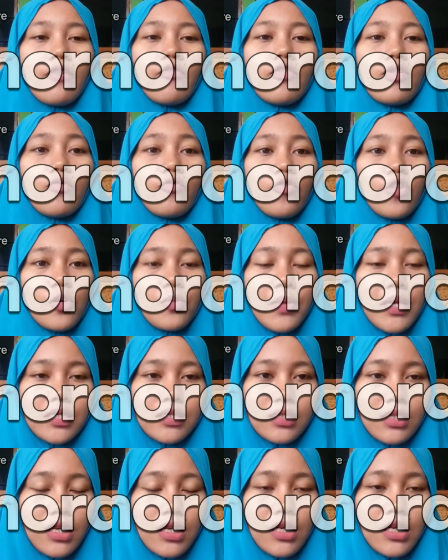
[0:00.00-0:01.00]

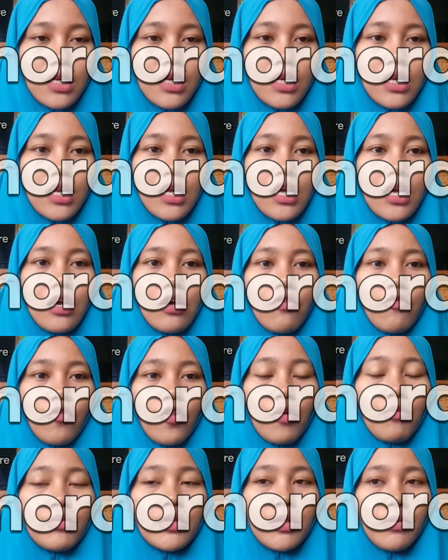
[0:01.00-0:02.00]
information
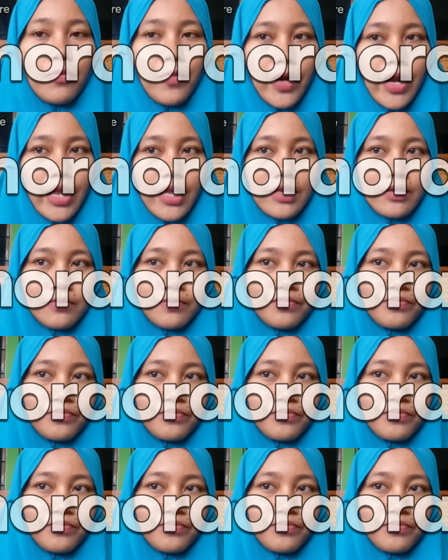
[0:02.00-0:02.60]
from the brain.